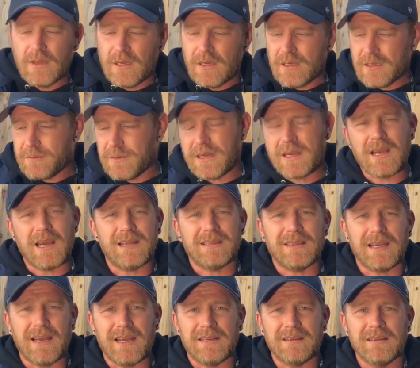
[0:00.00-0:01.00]
it's been cut
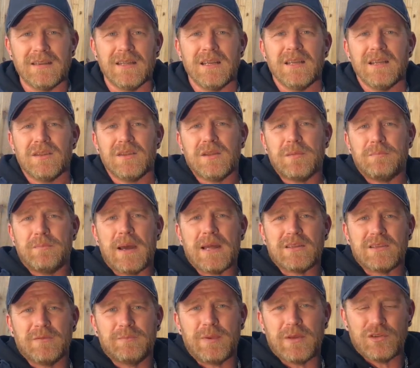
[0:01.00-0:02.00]
down, the
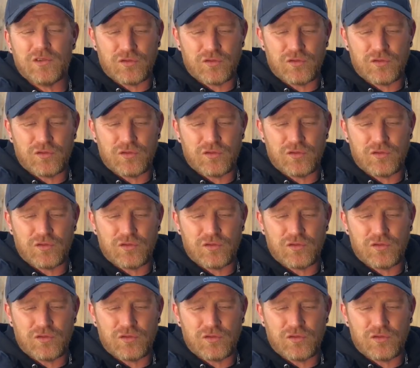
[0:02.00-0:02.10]
buds have been